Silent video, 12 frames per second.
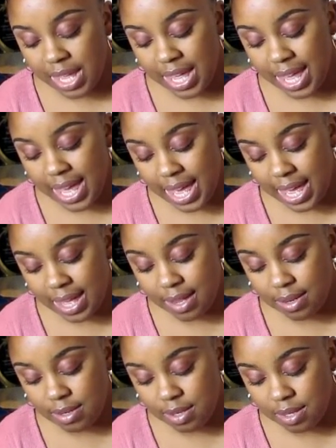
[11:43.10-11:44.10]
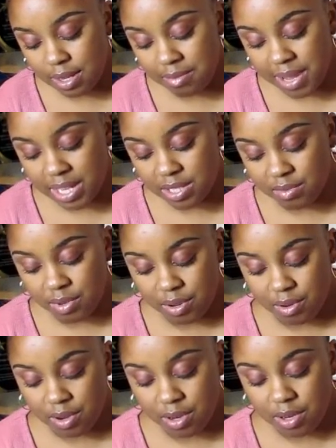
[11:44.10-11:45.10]
And, the master went
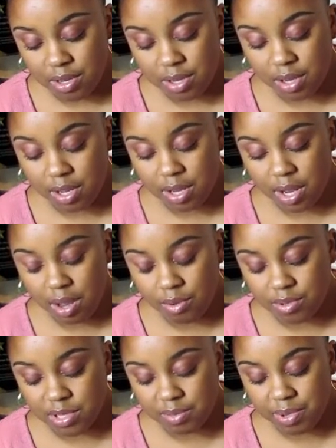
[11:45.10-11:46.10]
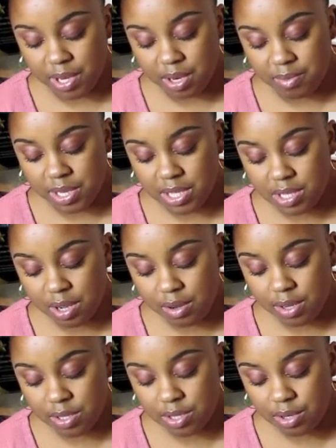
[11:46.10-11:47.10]
on, your clothes appear to be
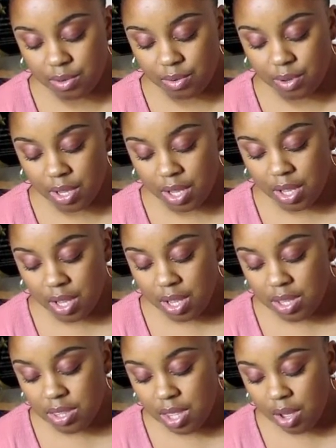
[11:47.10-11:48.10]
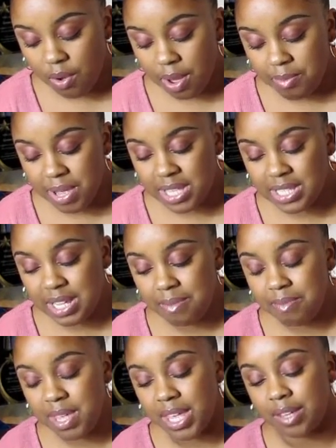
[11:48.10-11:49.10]
stolen too. Though I must
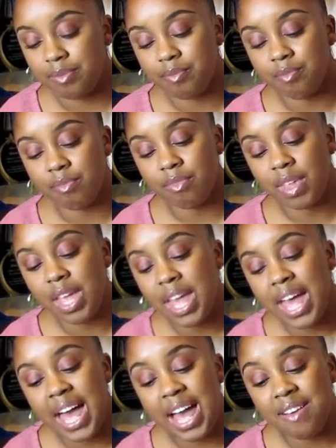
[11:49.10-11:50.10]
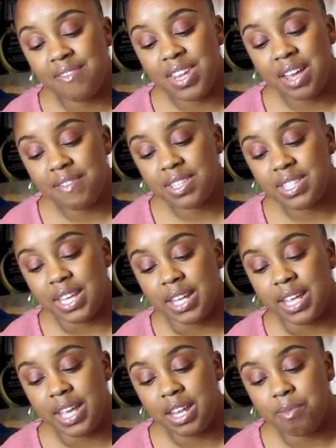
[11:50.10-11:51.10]
admit, I've never seen
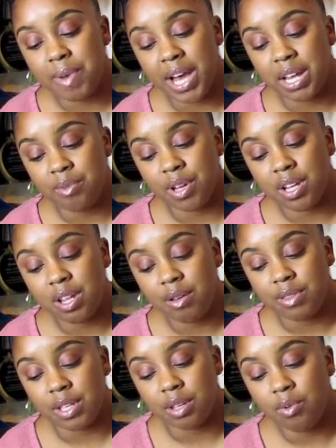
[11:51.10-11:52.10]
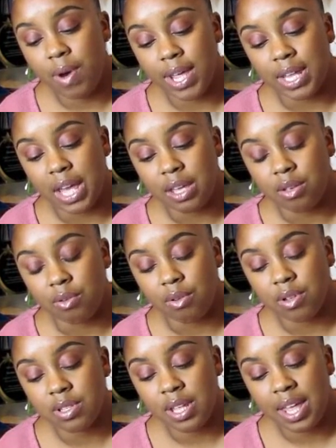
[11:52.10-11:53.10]
anybody with clothing quite like
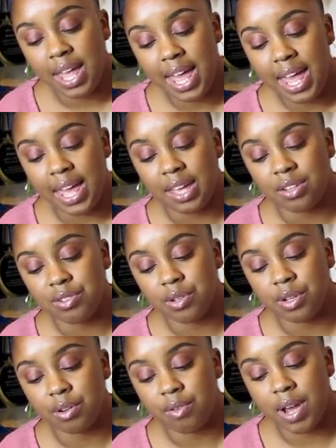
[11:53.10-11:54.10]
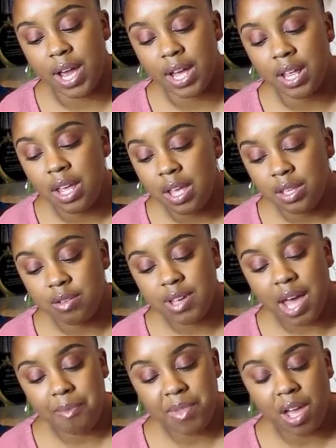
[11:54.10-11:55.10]
yours. Hey, Jordan cried, you
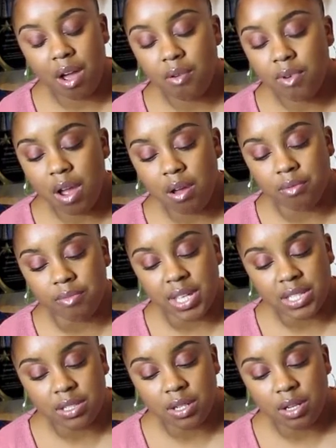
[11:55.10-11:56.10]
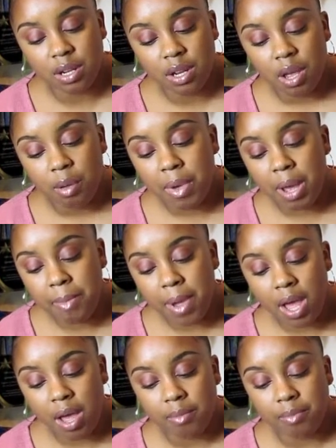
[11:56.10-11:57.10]
got me all wrong, mister. My
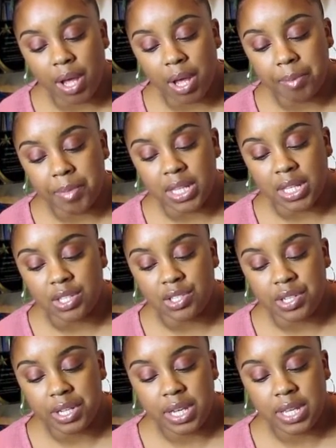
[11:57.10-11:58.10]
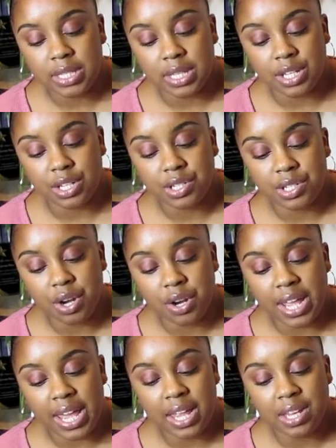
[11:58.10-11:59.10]
mom bought me these jeans and this shirt
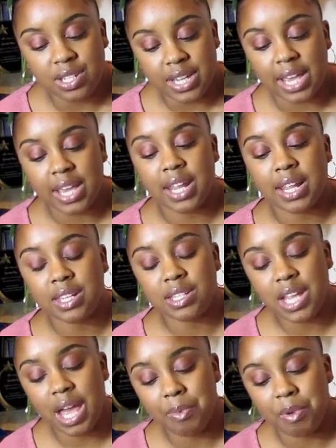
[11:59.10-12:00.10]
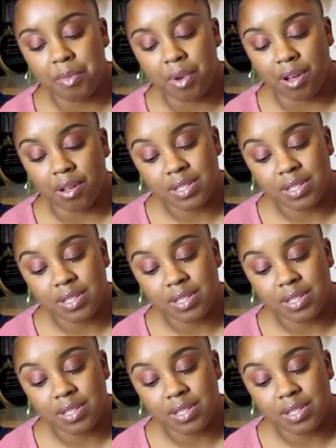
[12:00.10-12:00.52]
and jacket at the shopping mall,